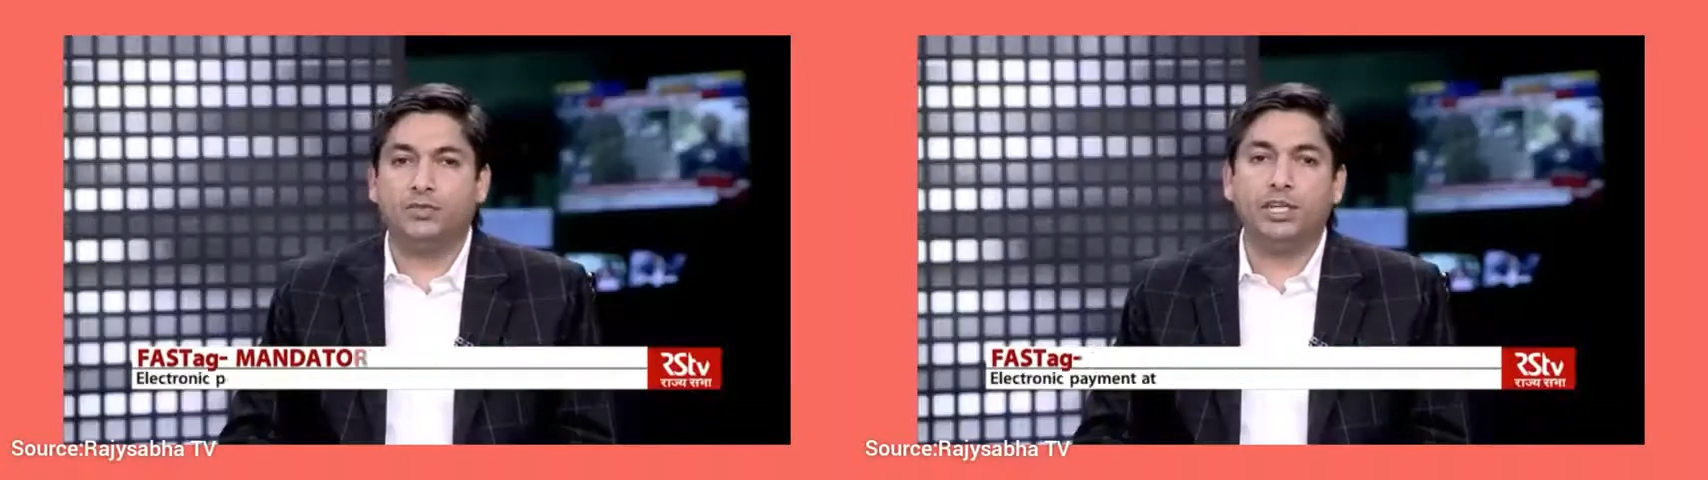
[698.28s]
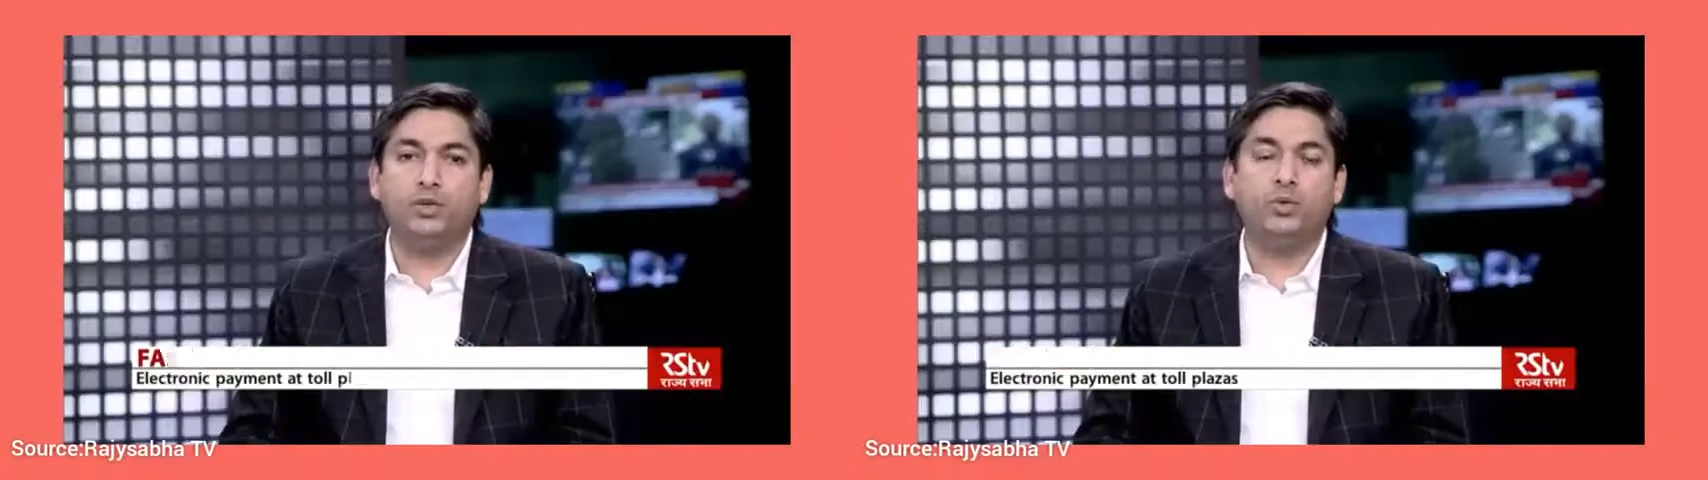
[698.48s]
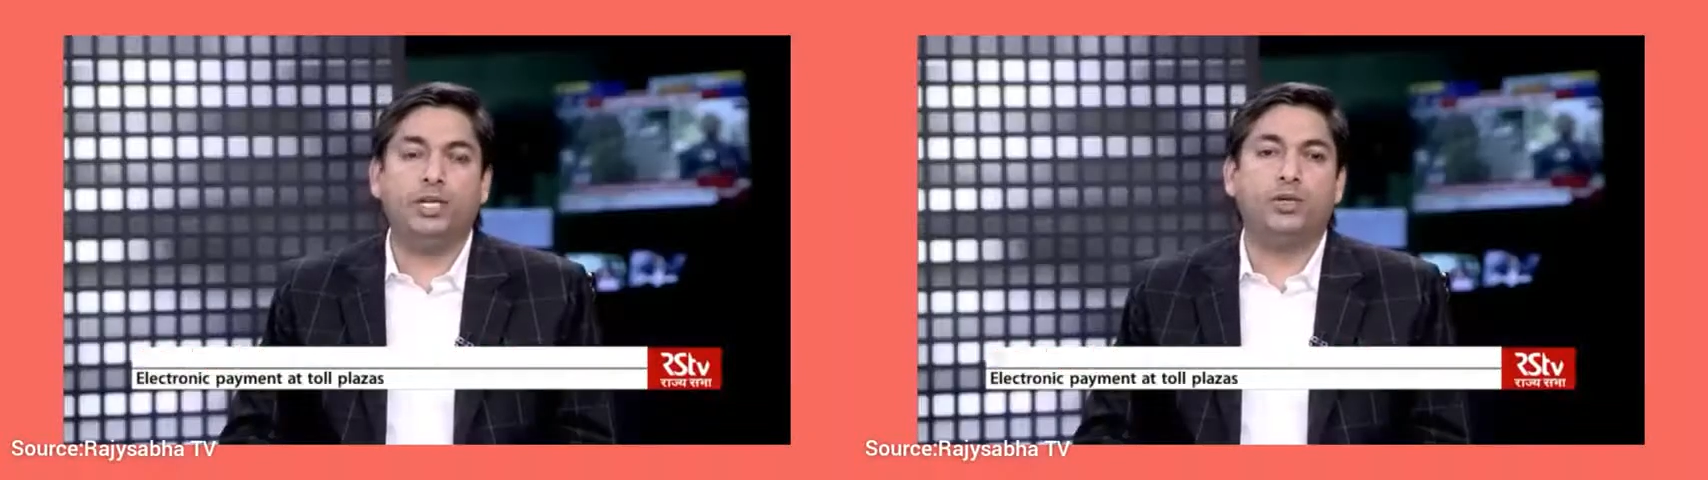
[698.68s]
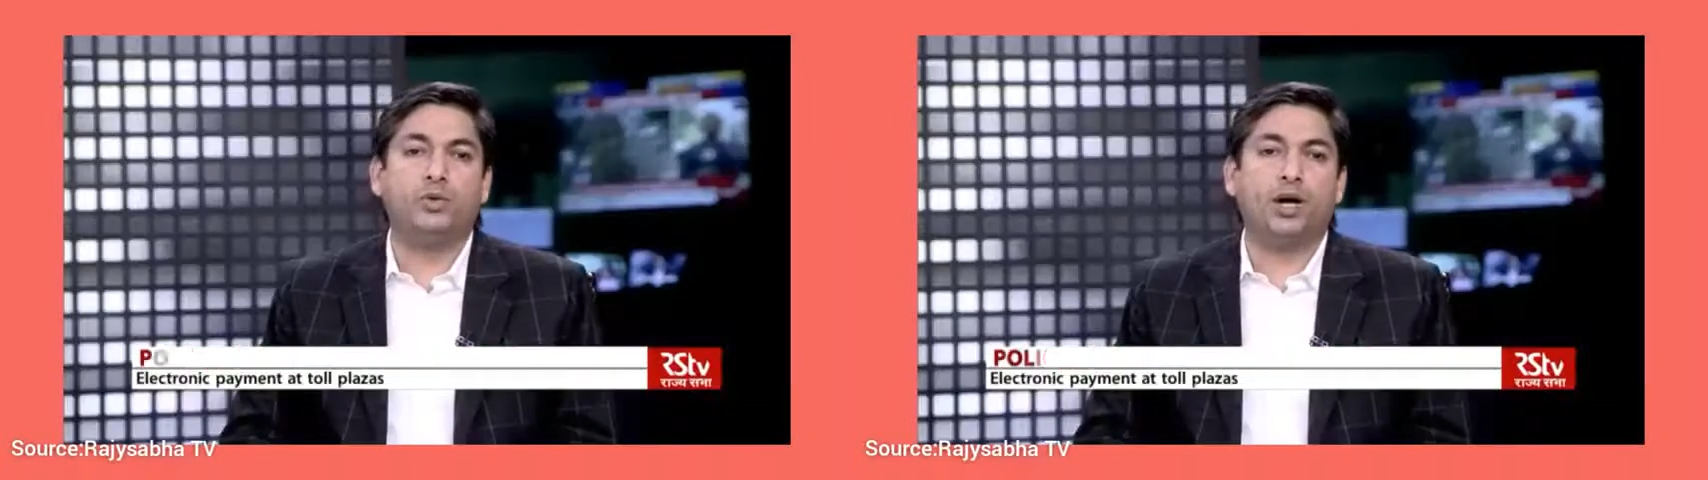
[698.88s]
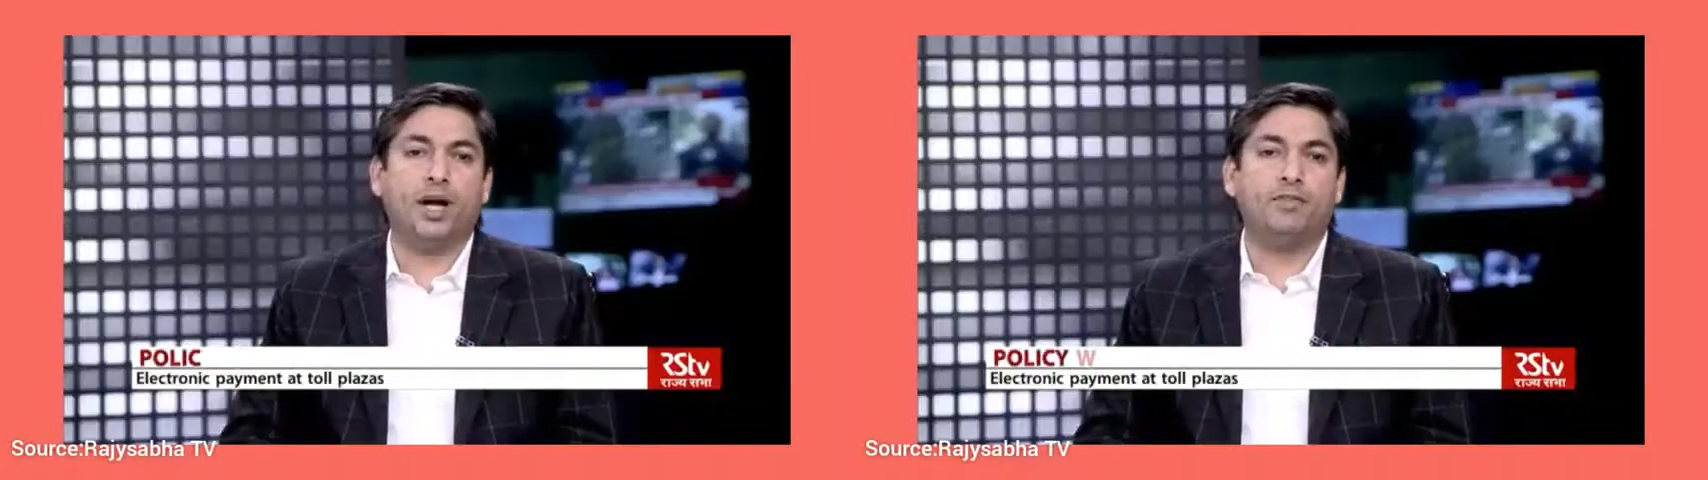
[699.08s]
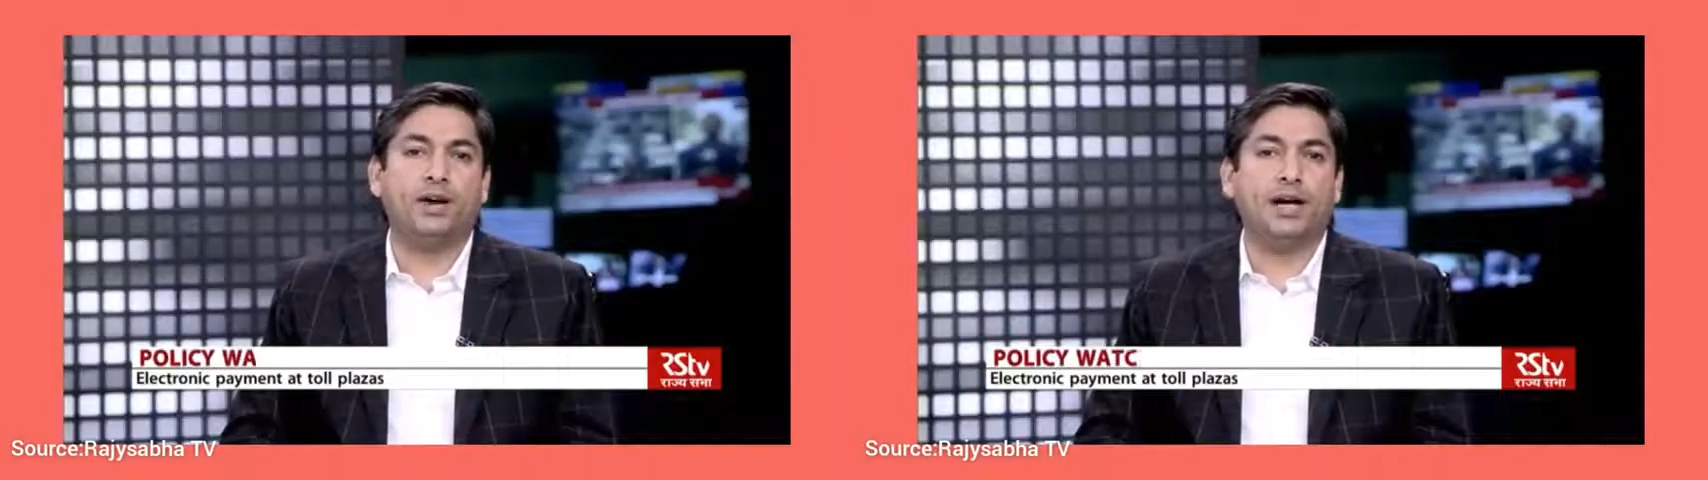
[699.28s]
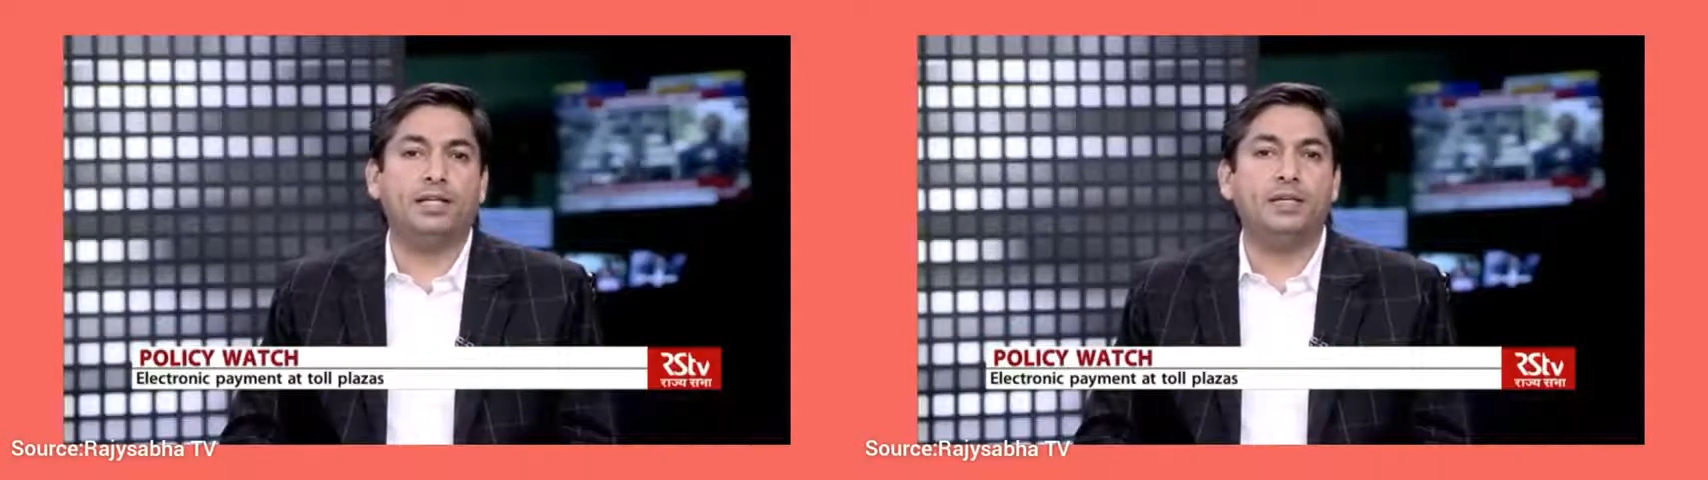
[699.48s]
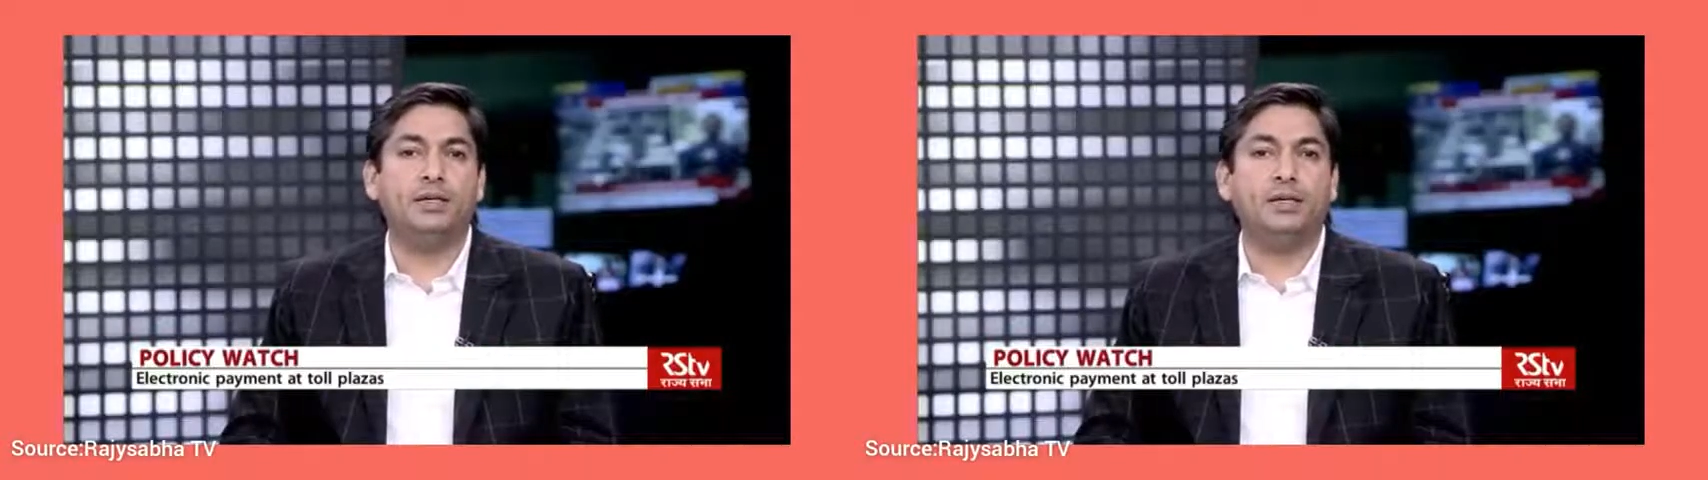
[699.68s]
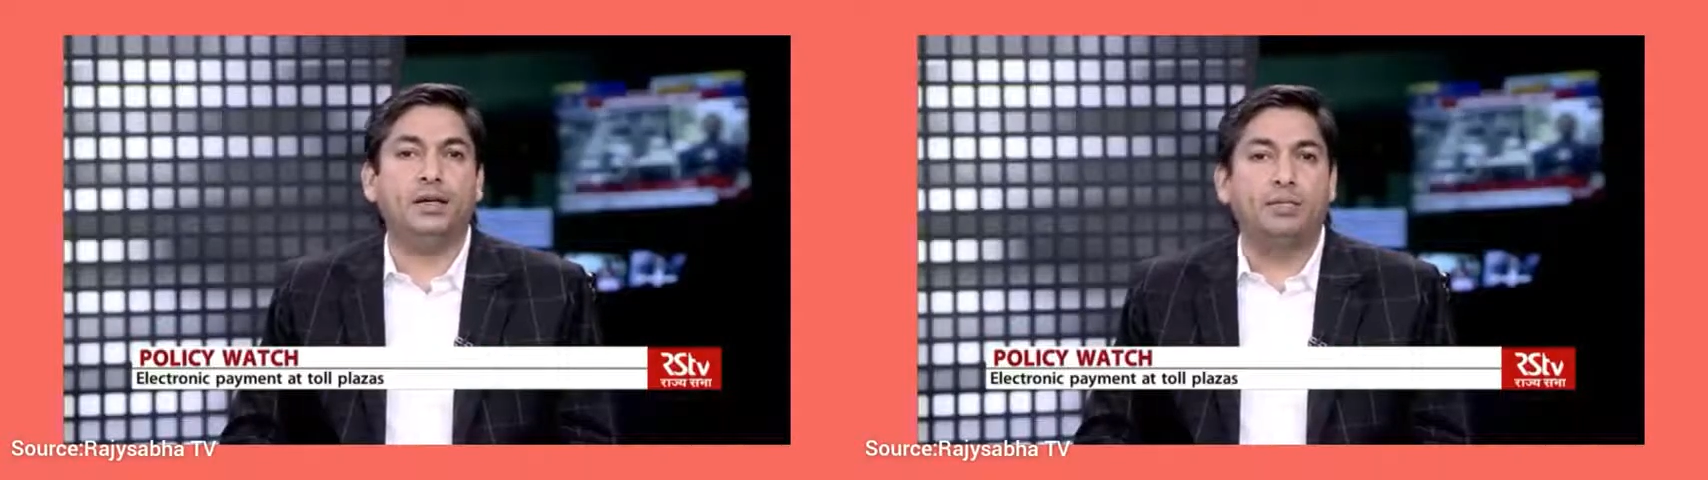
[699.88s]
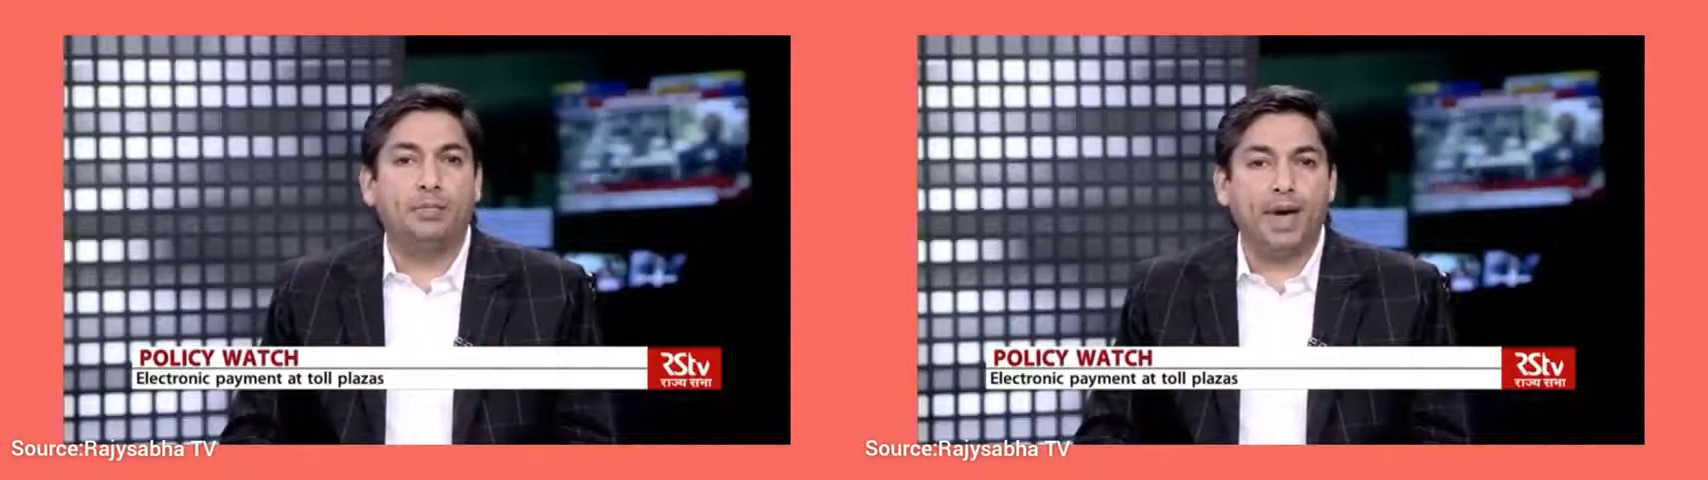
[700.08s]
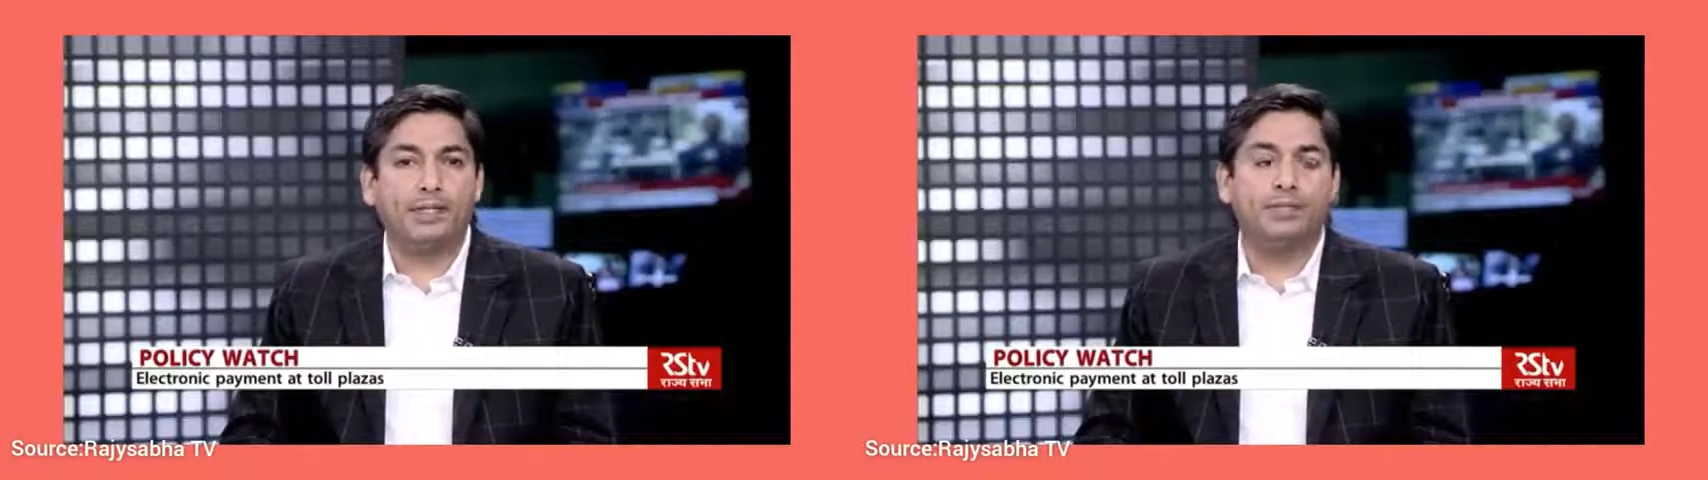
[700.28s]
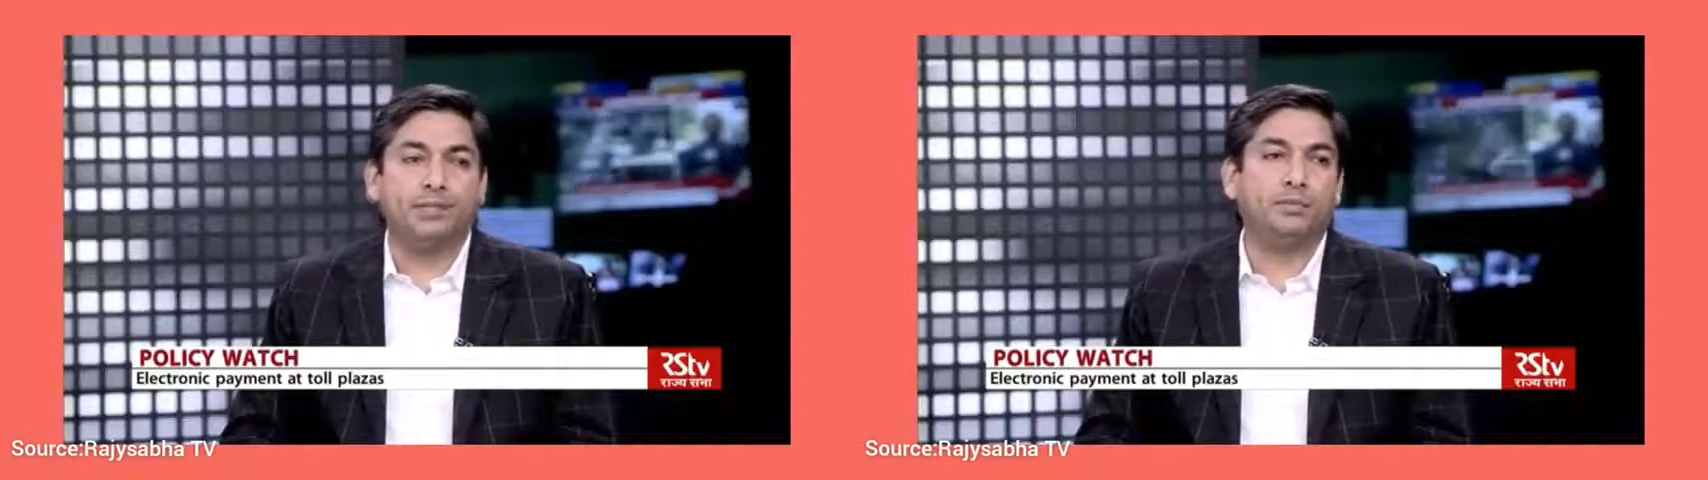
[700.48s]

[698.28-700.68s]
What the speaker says: we do need to have at the banks.